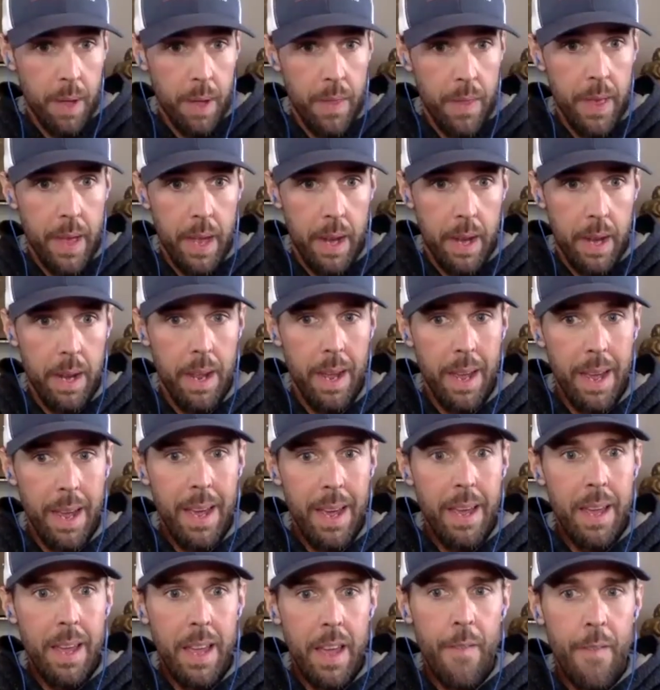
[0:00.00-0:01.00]
than
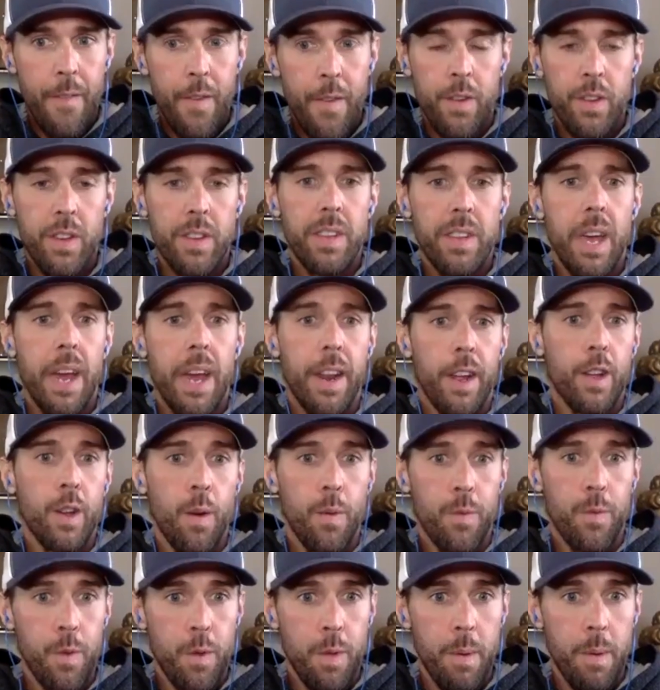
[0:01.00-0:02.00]
if you just kind of
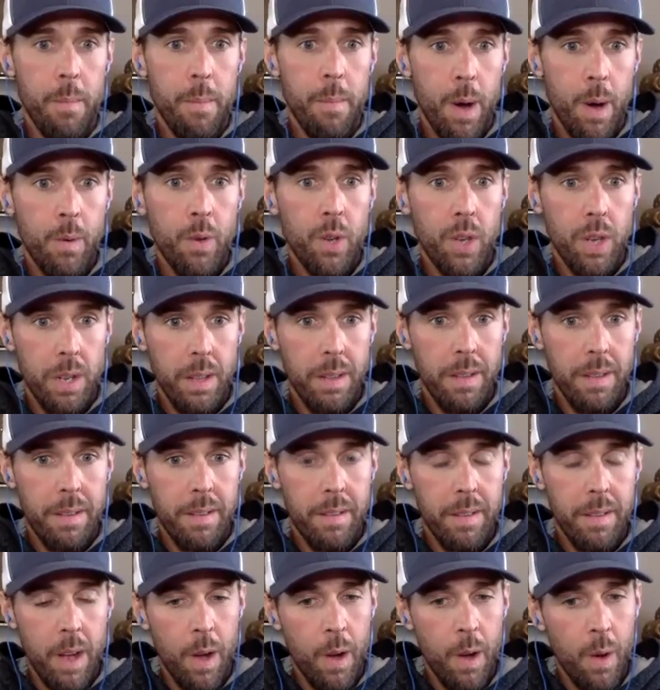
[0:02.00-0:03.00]
go through the motion
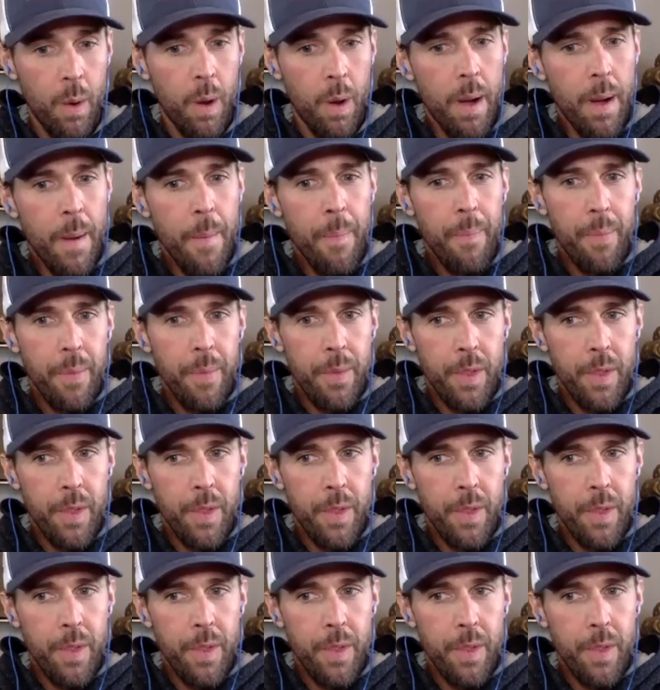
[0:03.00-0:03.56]
so yeah